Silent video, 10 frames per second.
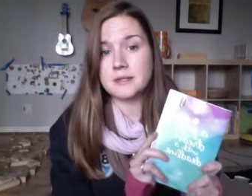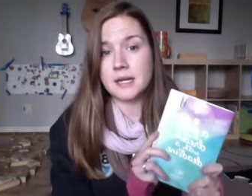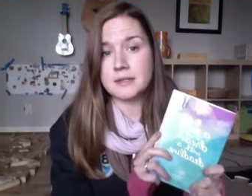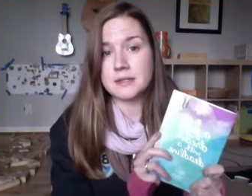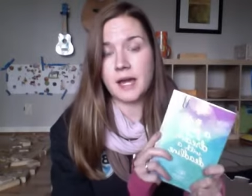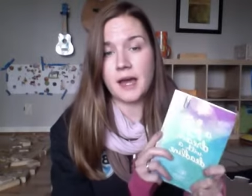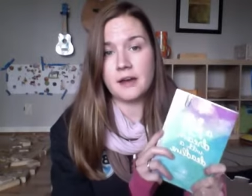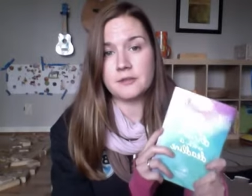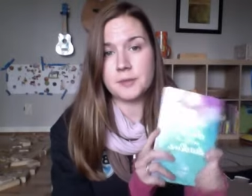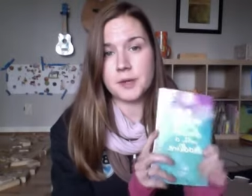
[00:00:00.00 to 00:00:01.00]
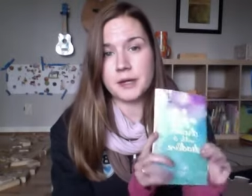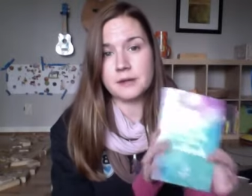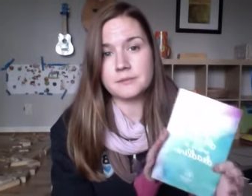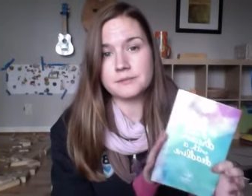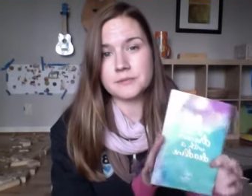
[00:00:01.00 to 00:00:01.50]
nice to have, but
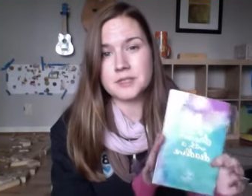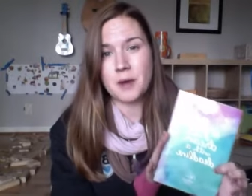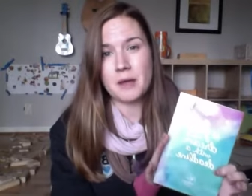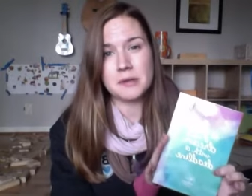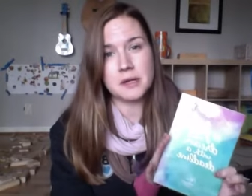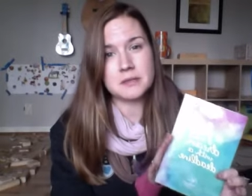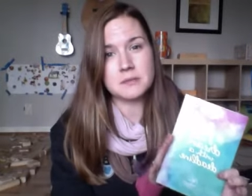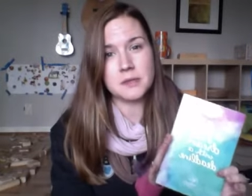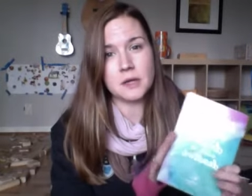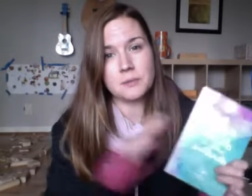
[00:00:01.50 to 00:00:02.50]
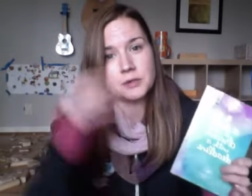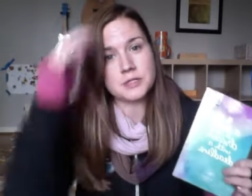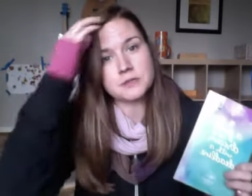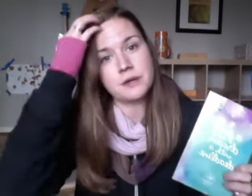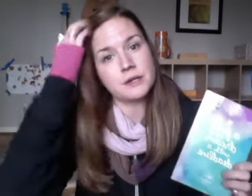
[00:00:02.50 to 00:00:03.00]
it's probably not something I would
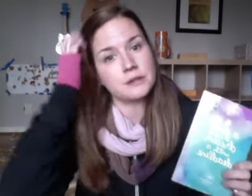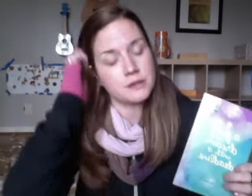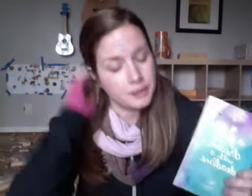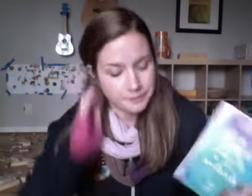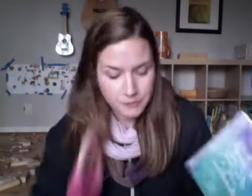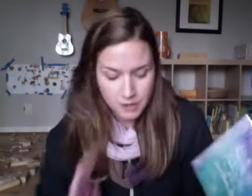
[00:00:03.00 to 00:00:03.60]
purchase regularly.